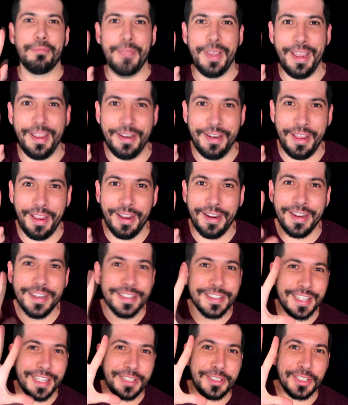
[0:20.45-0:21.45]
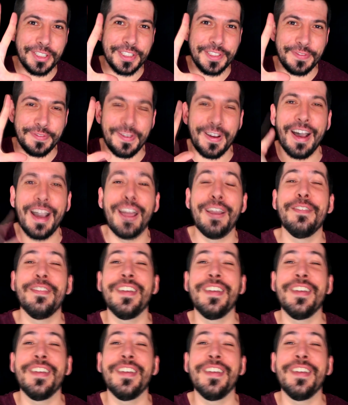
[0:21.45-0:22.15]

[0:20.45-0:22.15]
In English, they just five.